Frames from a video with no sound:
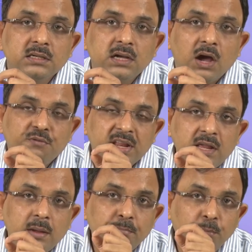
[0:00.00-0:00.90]
a very
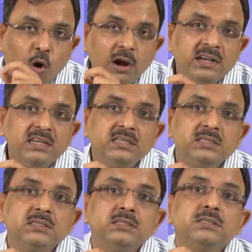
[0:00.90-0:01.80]
important
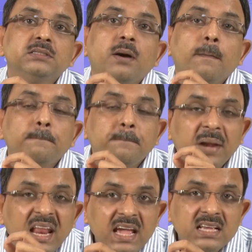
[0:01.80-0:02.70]

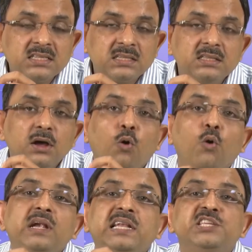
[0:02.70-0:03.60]
place in the
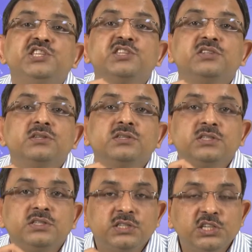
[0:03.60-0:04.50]
whole teaching,
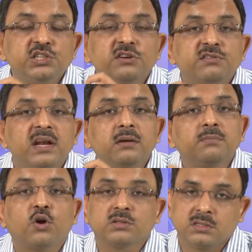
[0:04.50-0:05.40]
teacher training
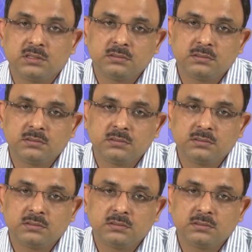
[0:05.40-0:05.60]
process.